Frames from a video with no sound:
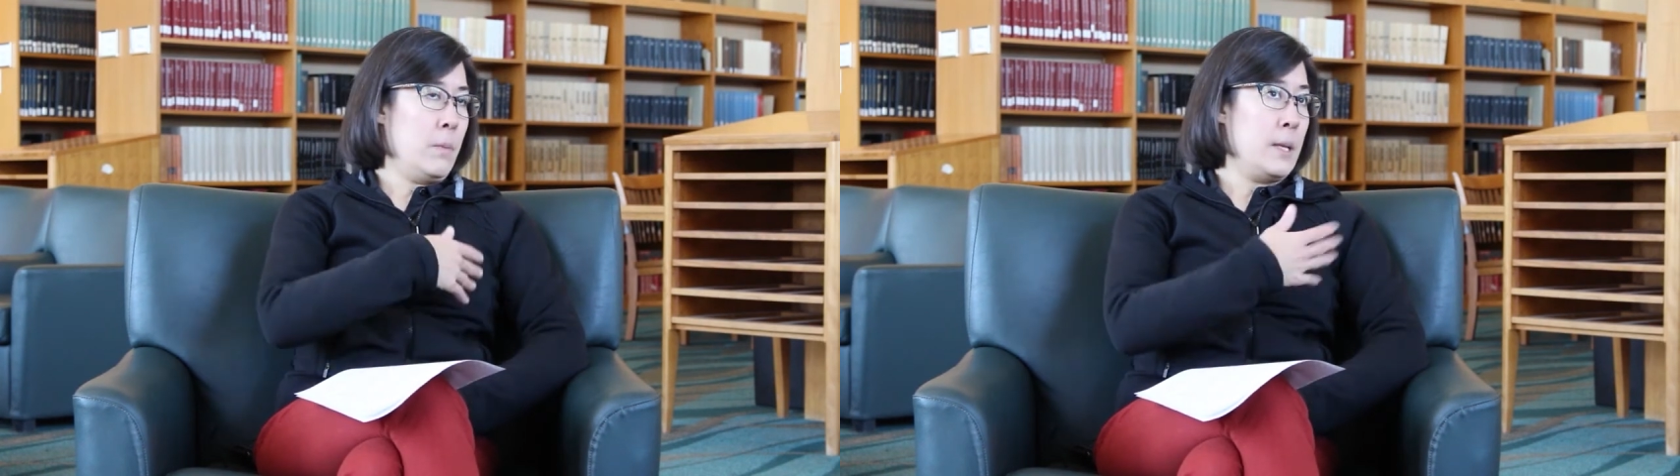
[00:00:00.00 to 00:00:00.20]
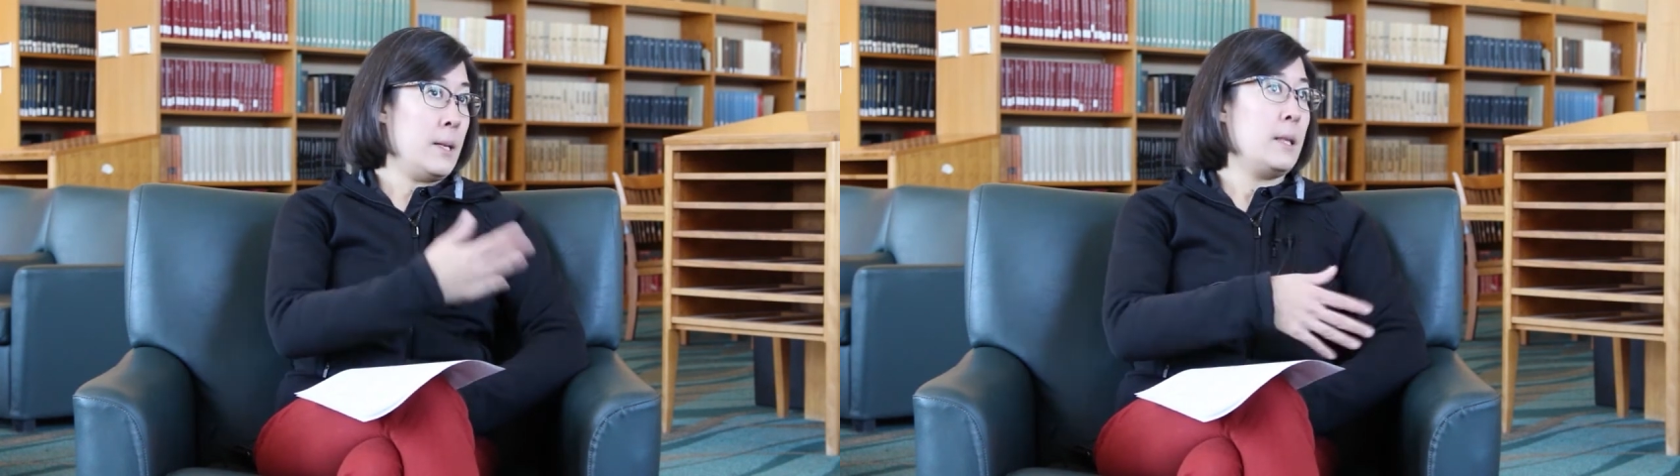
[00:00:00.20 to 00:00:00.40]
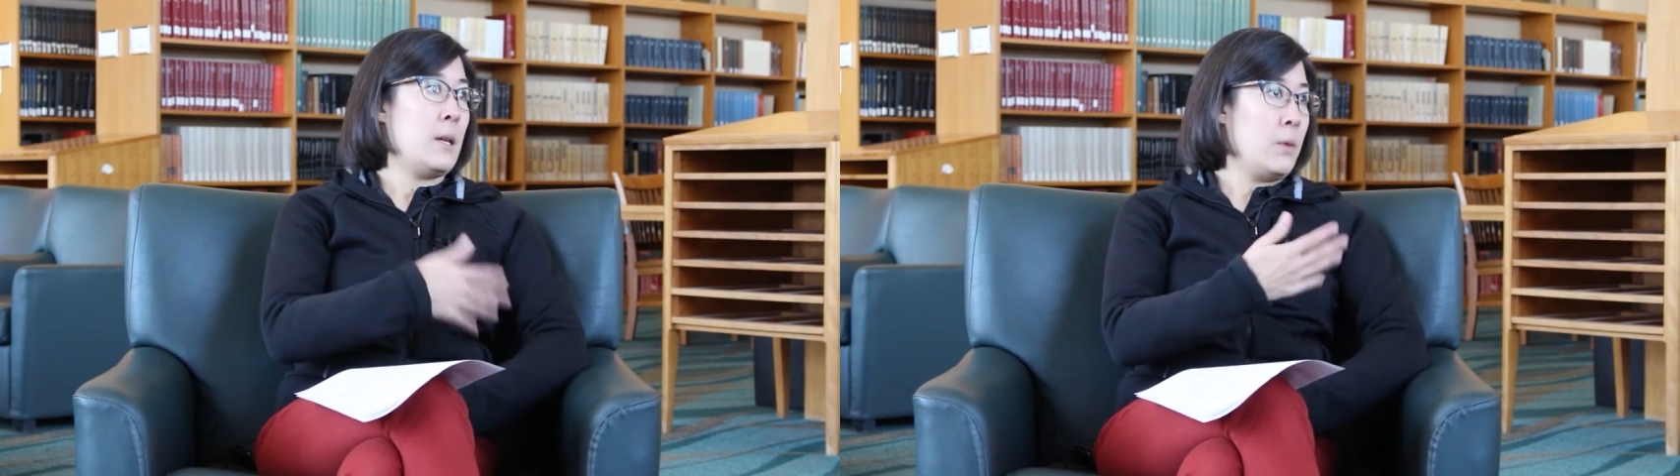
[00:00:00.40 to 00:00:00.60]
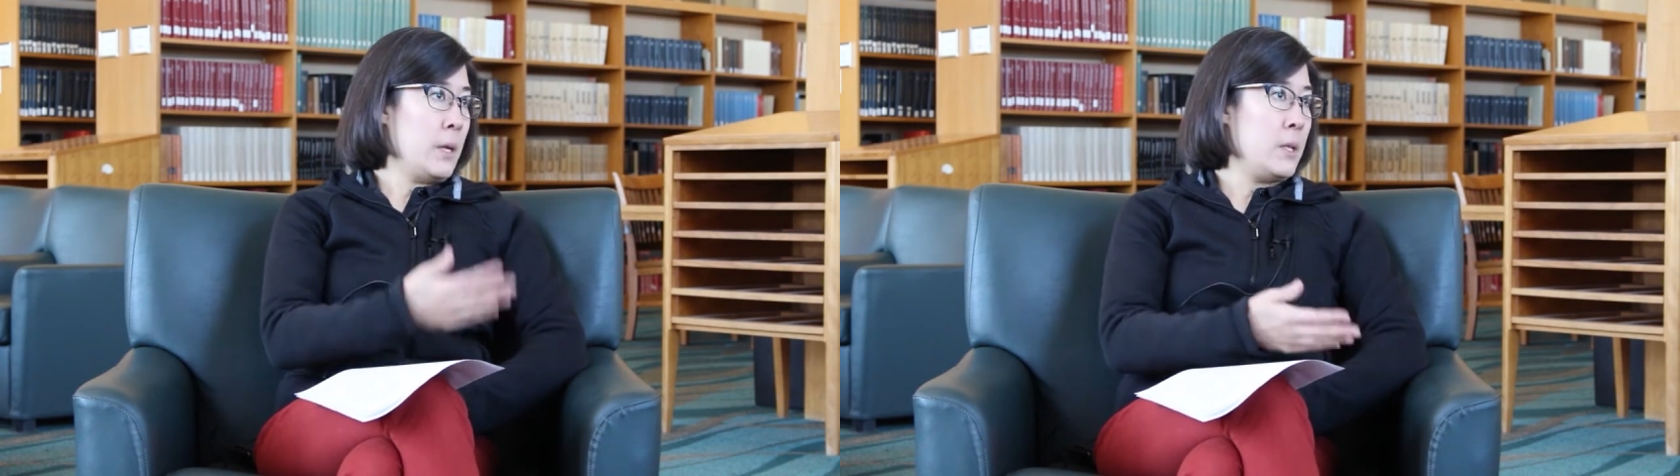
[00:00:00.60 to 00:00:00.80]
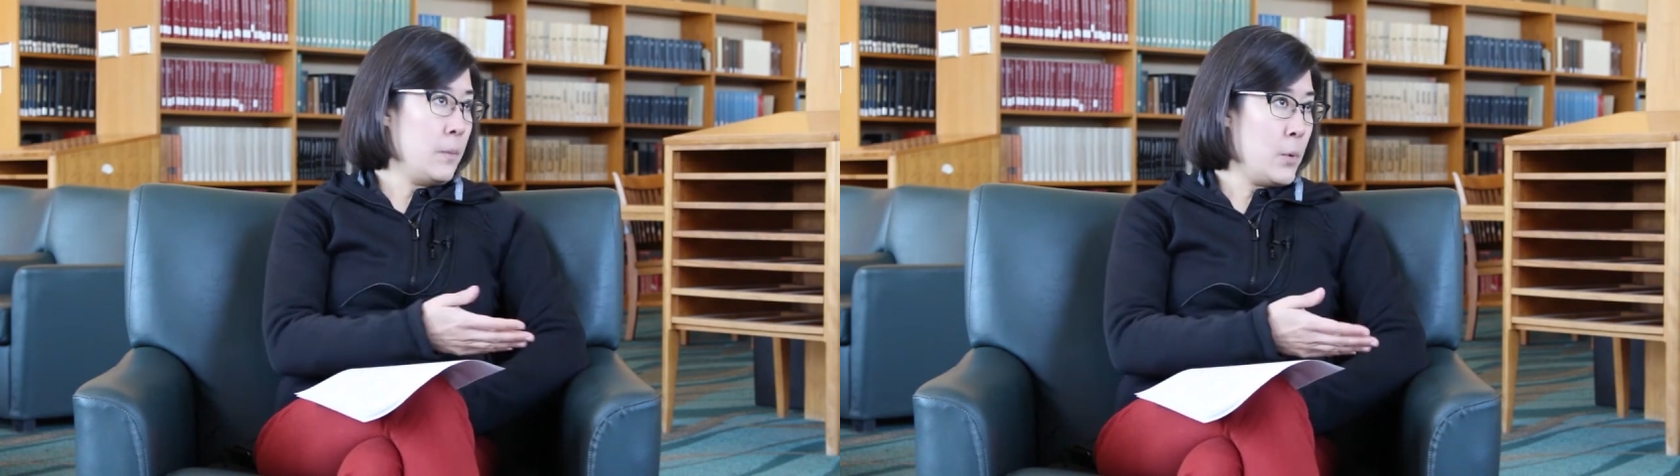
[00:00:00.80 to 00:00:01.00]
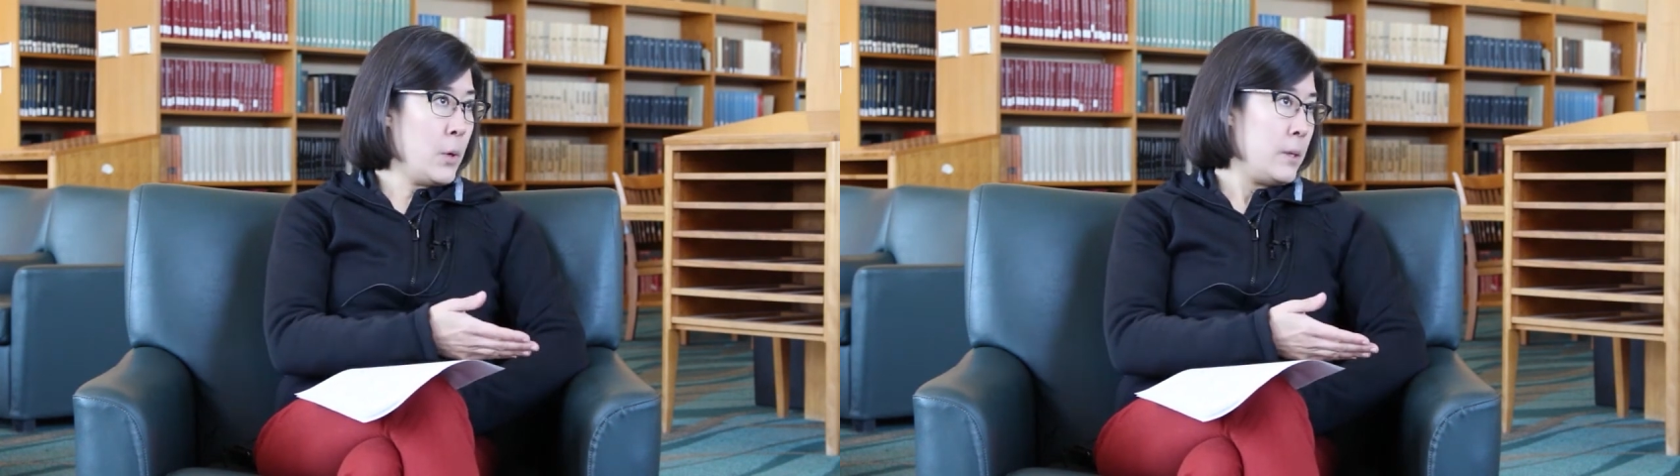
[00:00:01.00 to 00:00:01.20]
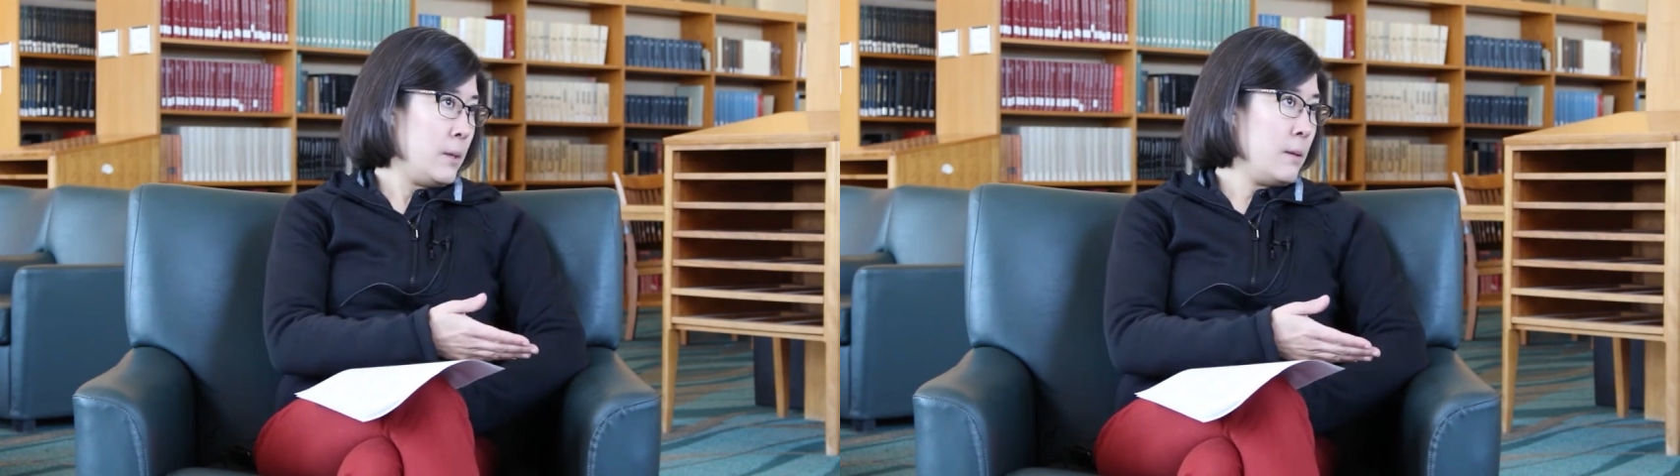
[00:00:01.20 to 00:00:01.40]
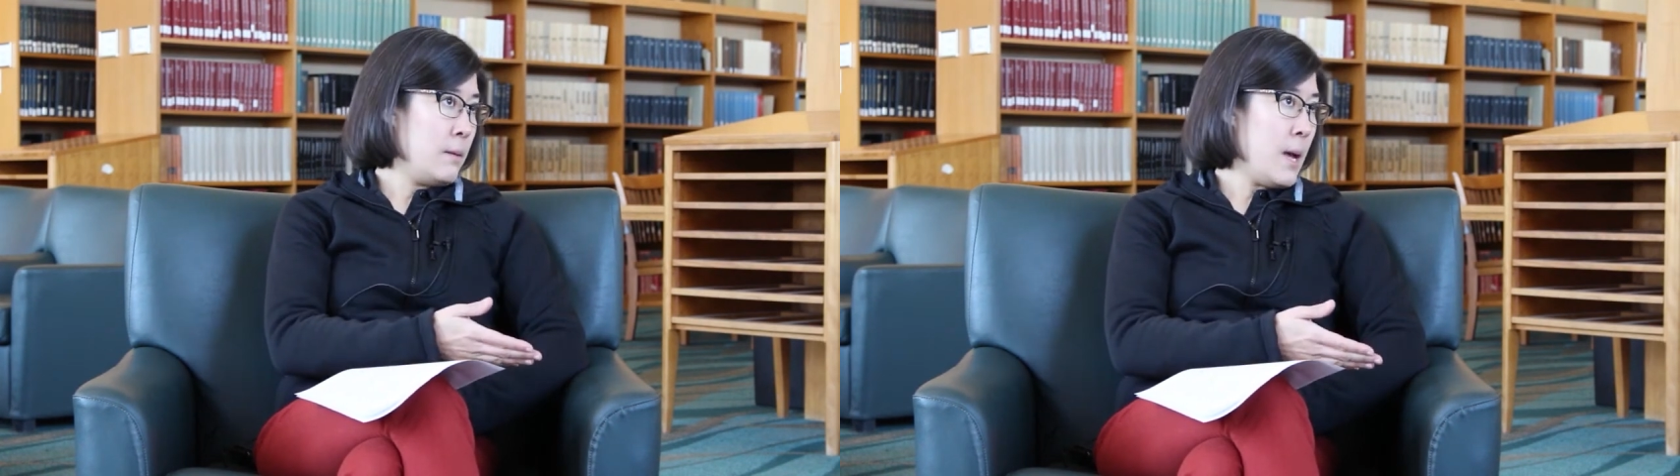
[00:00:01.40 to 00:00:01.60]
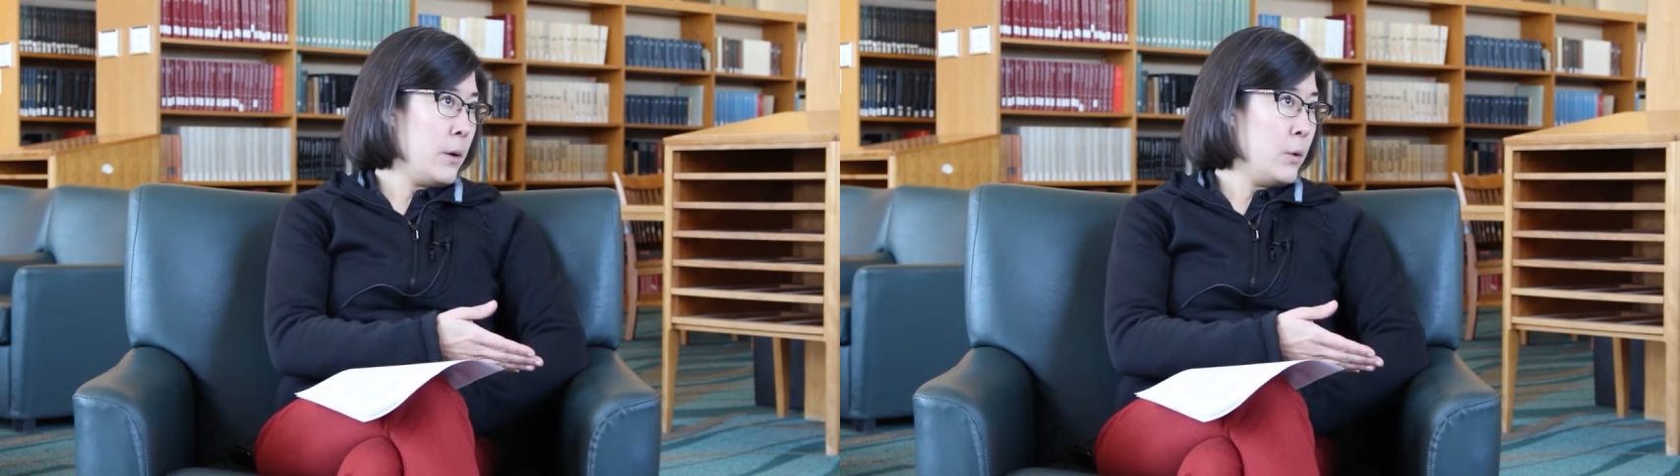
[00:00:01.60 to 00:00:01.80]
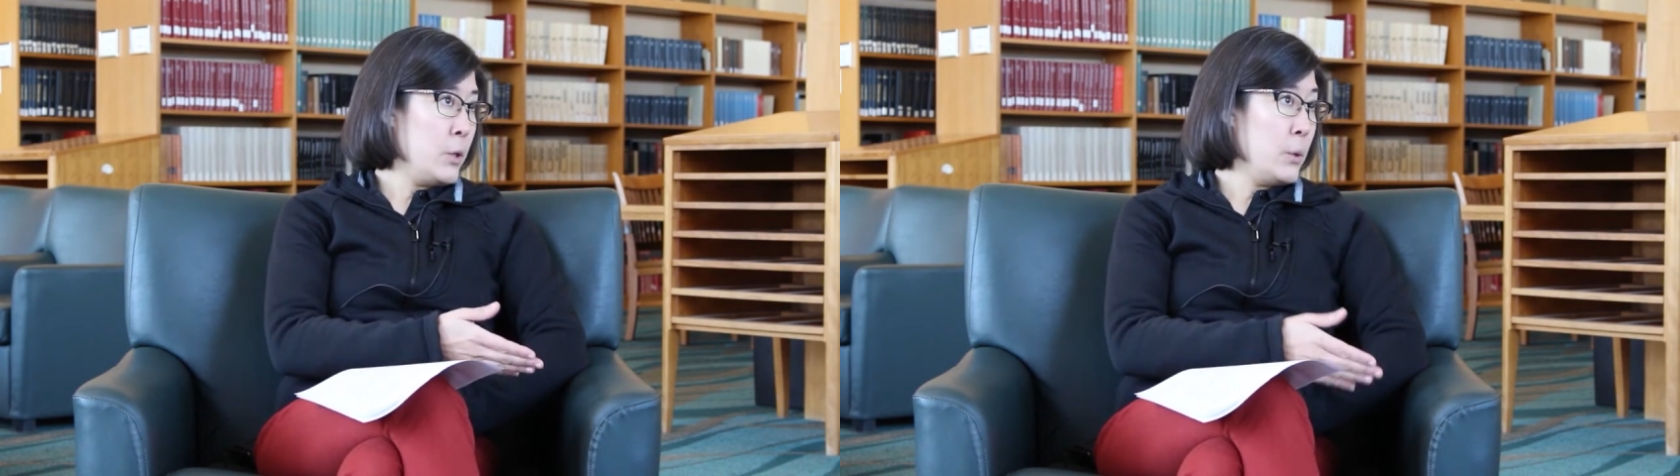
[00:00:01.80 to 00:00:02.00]
site that really supports that
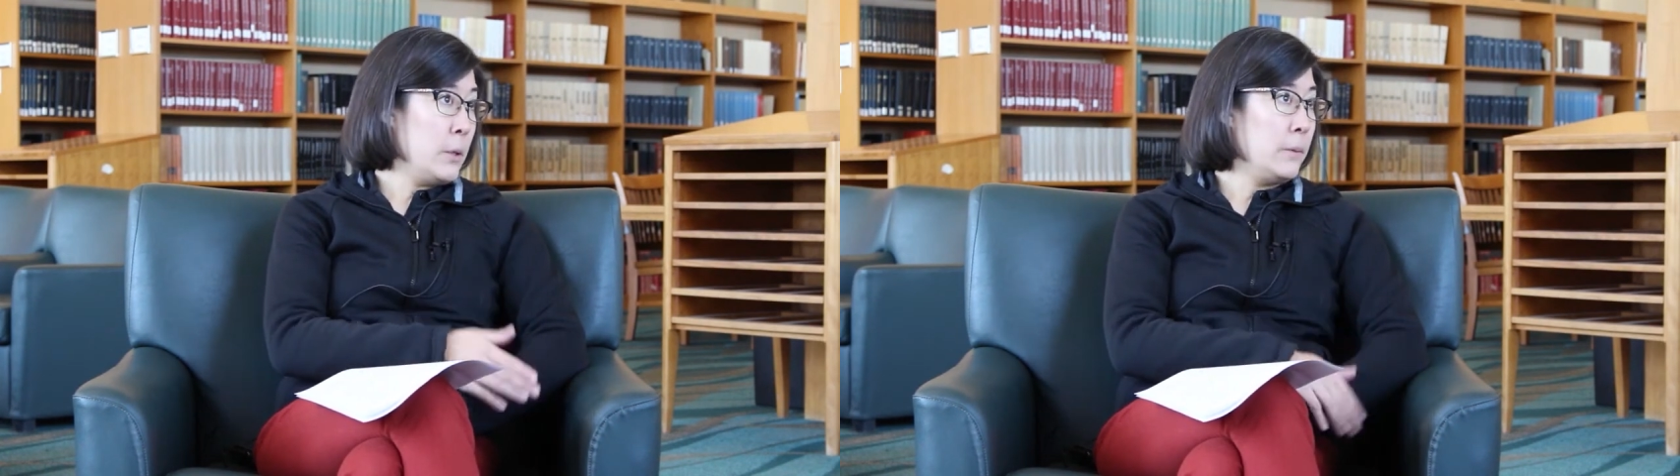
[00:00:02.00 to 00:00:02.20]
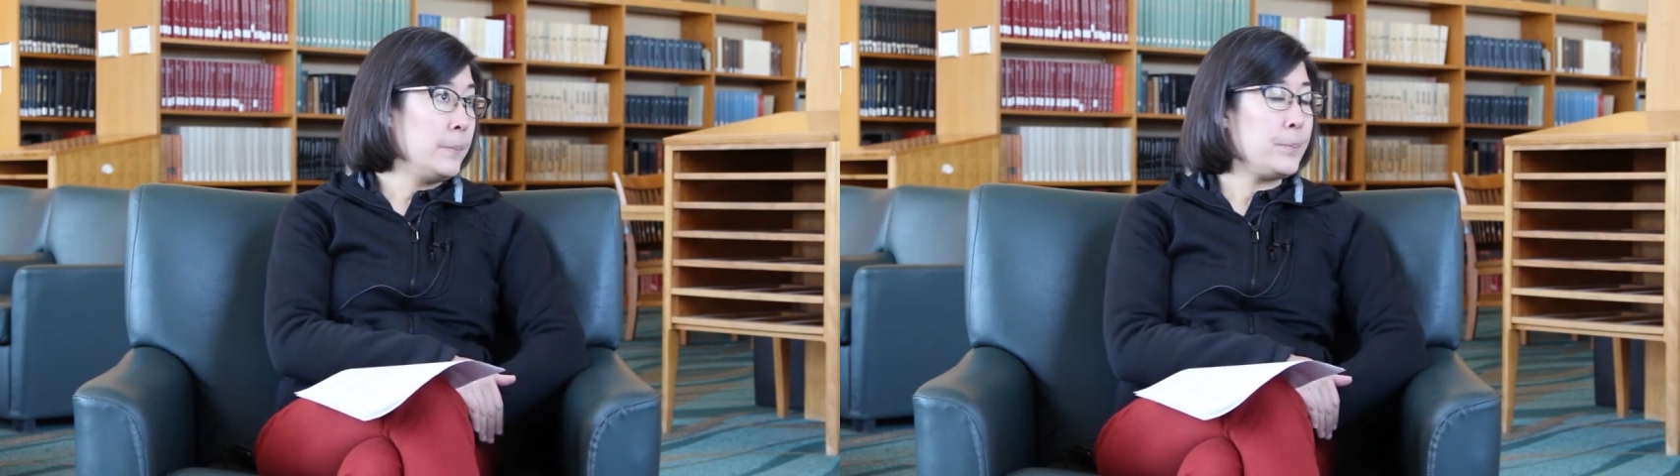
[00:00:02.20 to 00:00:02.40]
new tool